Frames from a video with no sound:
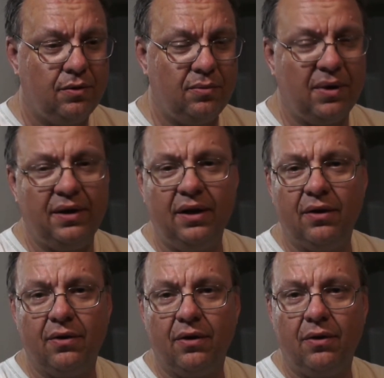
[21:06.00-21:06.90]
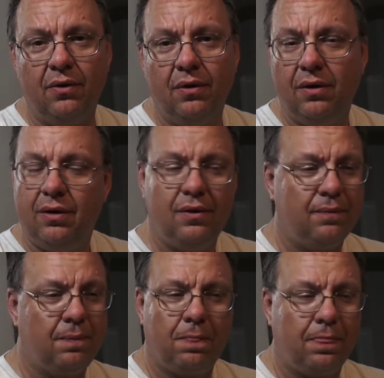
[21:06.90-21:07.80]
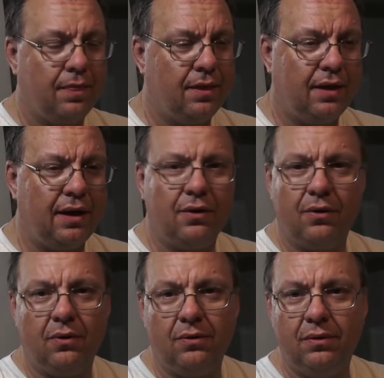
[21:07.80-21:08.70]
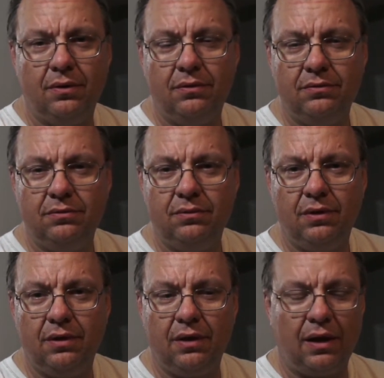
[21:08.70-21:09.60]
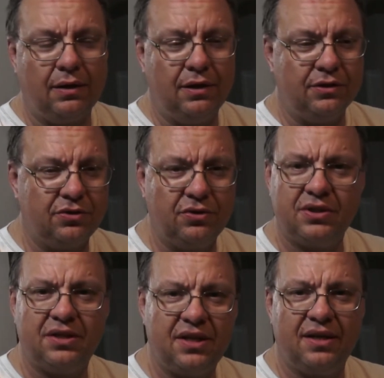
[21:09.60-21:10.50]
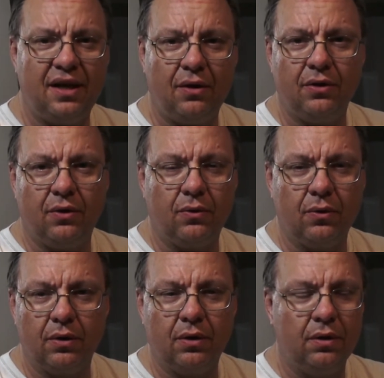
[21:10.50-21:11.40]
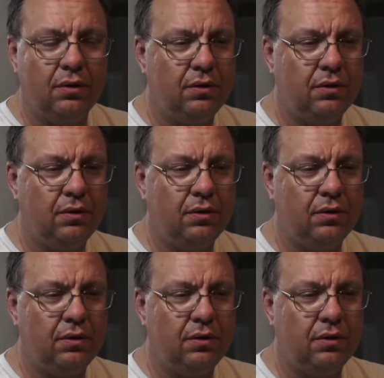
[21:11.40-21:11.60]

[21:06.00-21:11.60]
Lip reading: With my dinner, though, I don't know. As soon as I sat down to order,